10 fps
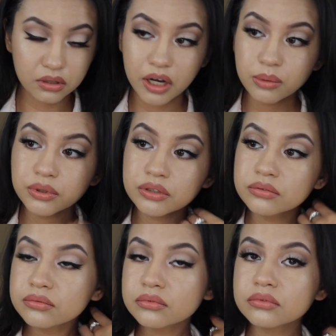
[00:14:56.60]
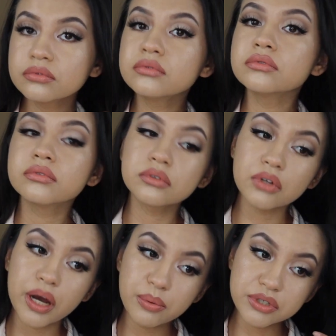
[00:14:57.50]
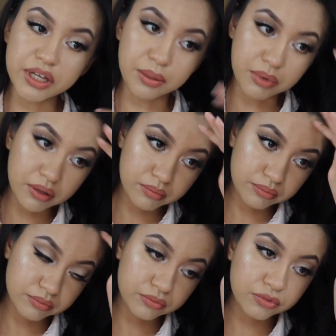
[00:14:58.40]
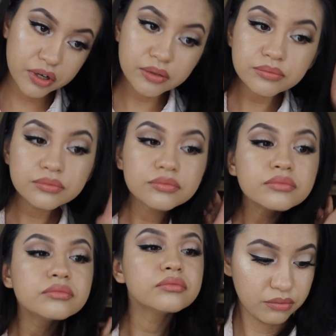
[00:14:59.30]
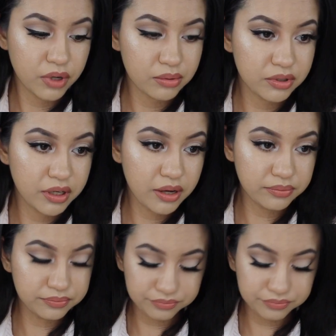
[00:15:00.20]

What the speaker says: I would would date me, right? Probably not.